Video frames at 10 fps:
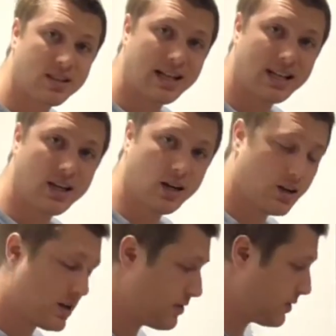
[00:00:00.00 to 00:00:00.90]
sitting
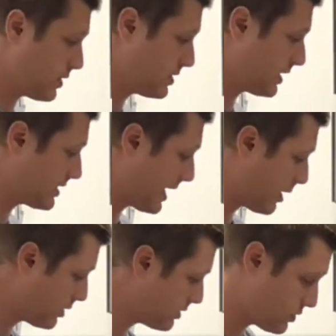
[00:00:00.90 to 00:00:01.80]
here for 6
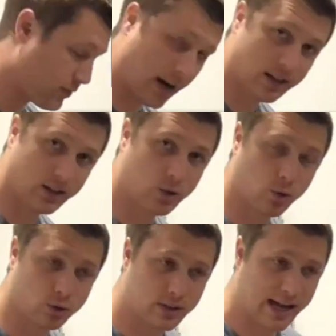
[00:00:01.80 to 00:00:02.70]
hours. It's finally
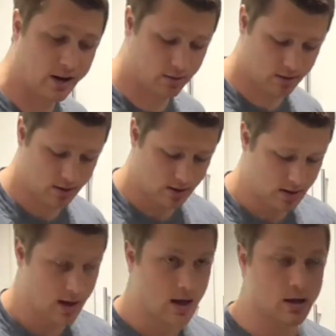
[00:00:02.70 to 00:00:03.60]
cooled down.
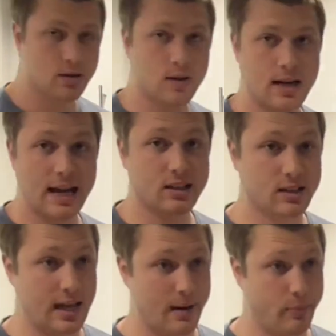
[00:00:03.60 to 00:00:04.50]
So the
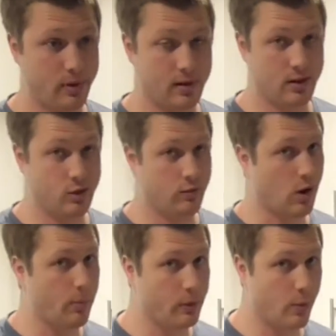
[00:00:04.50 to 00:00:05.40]
next step that you've
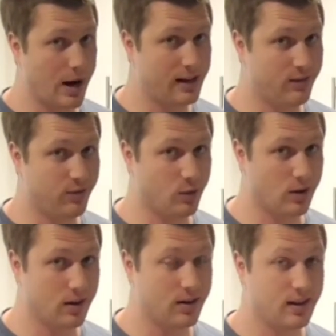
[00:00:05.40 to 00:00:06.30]
all been waiting
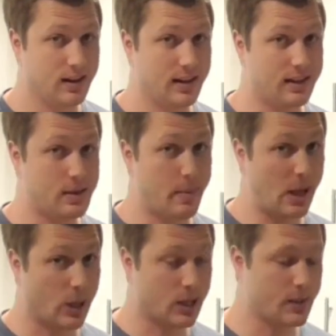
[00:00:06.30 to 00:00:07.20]
for is the
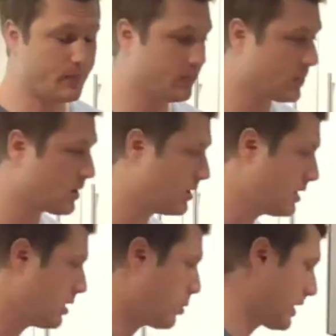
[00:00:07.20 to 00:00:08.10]
milk.
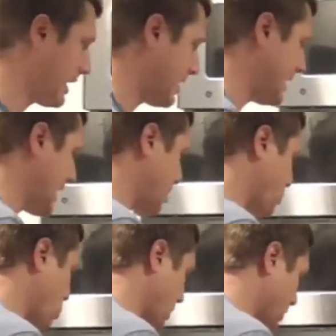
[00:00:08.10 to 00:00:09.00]
We're going to heat
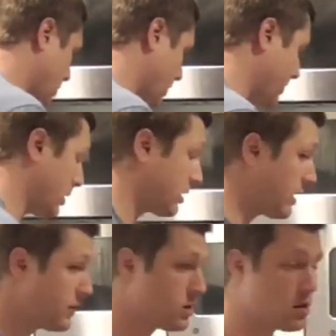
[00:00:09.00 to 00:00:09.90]
up 1 quart of
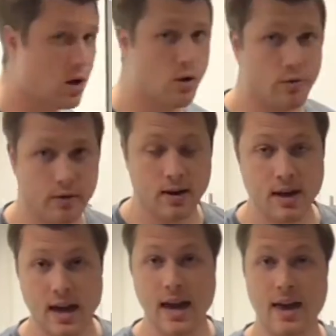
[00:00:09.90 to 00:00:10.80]
milk on the stove,
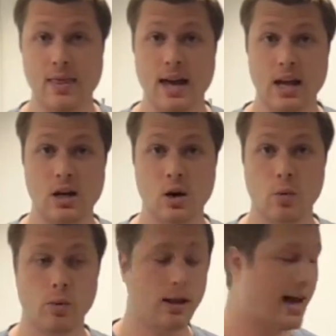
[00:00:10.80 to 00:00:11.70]
and
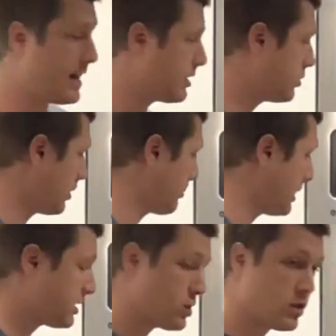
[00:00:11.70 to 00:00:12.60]
then we'll add it to our
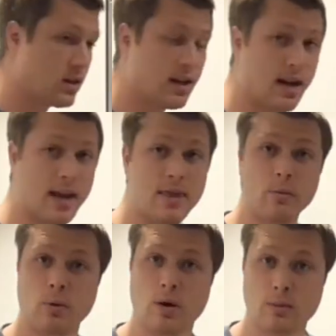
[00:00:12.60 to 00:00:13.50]
punch, and
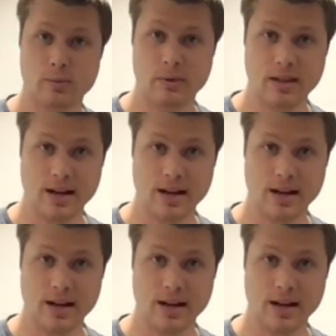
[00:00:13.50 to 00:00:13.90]
then we'll almost be